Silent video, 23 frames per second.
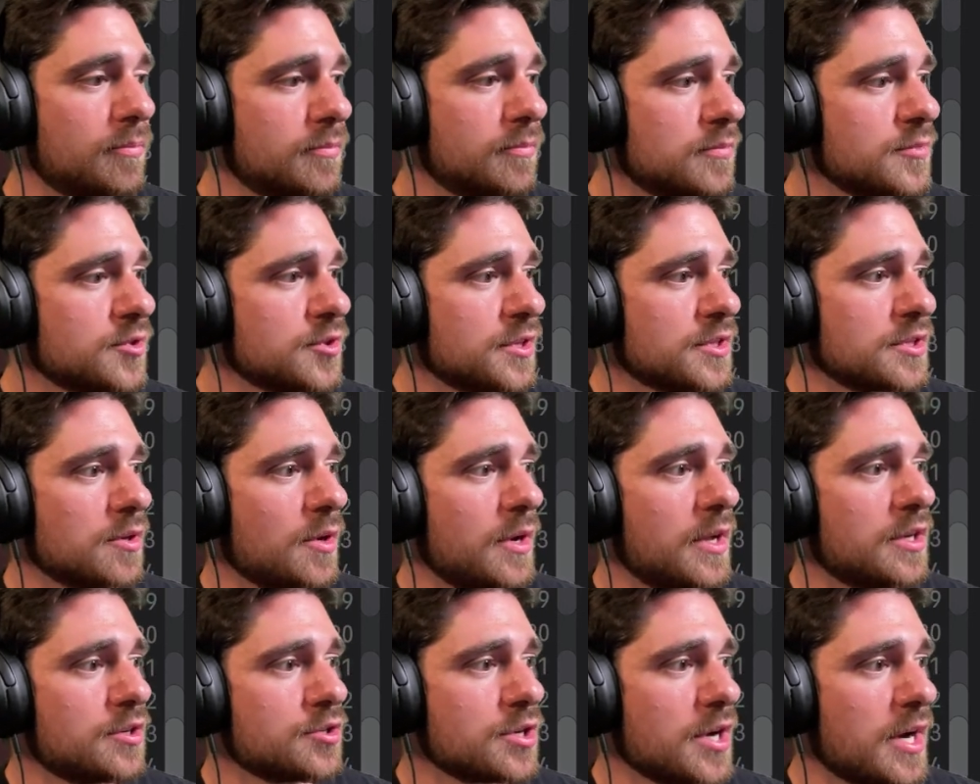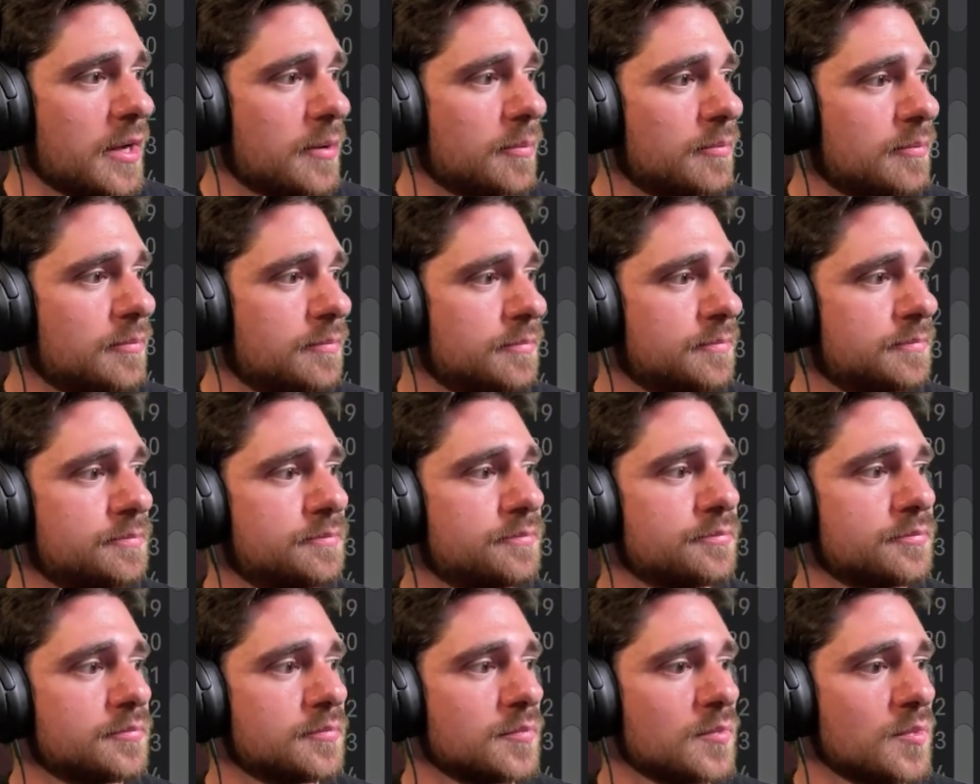So let's go ahead and try it.
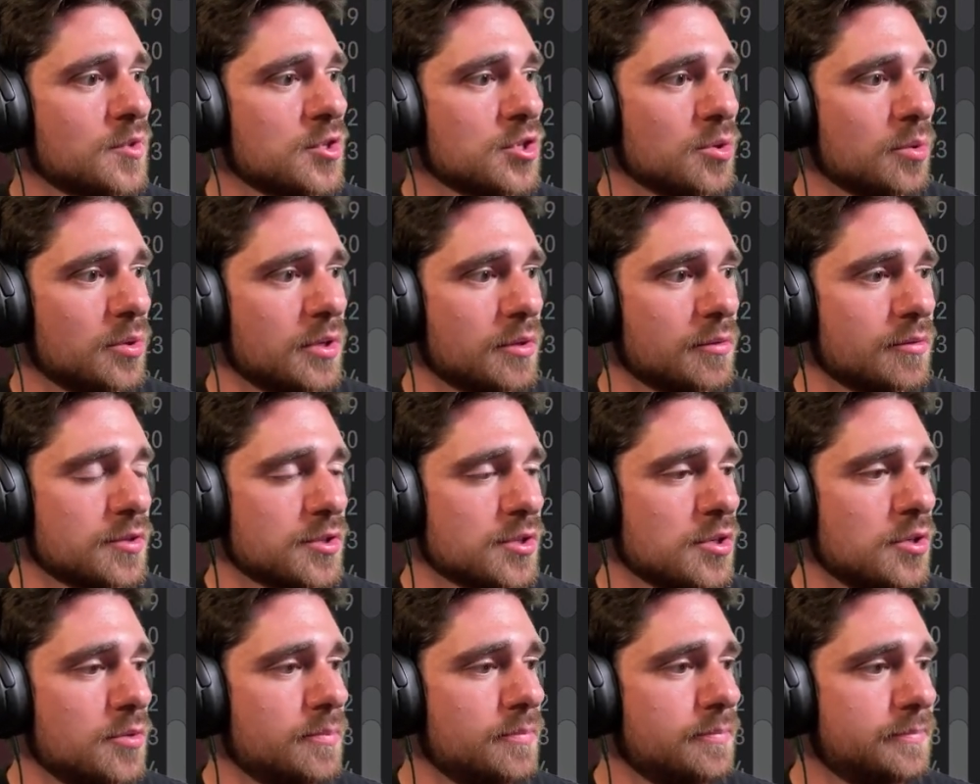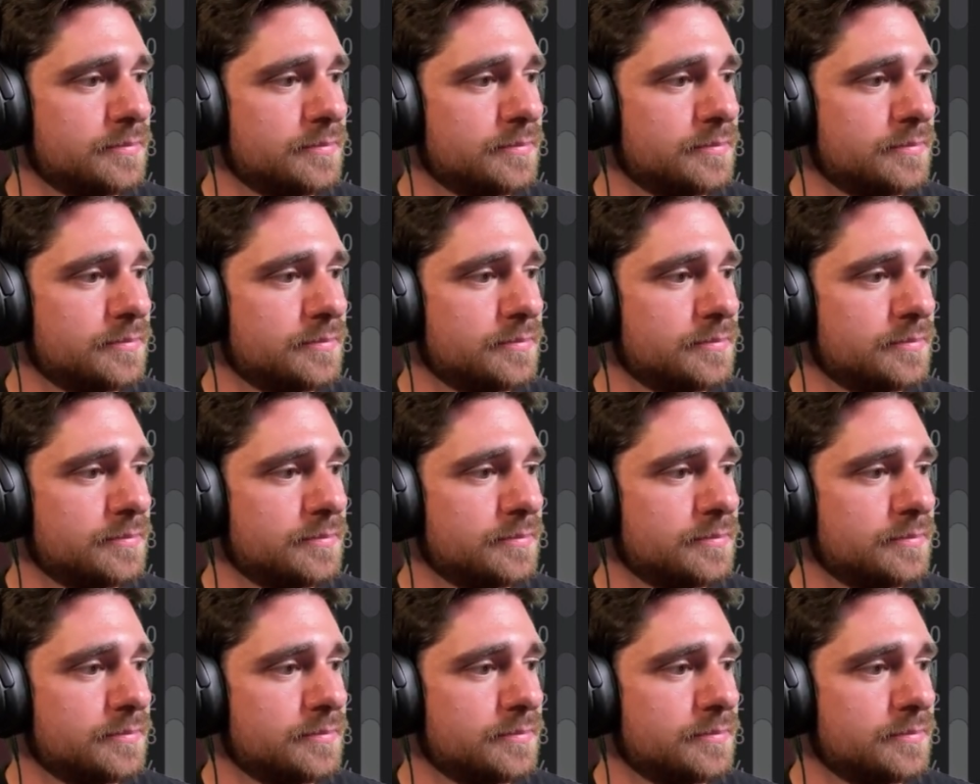So hit resume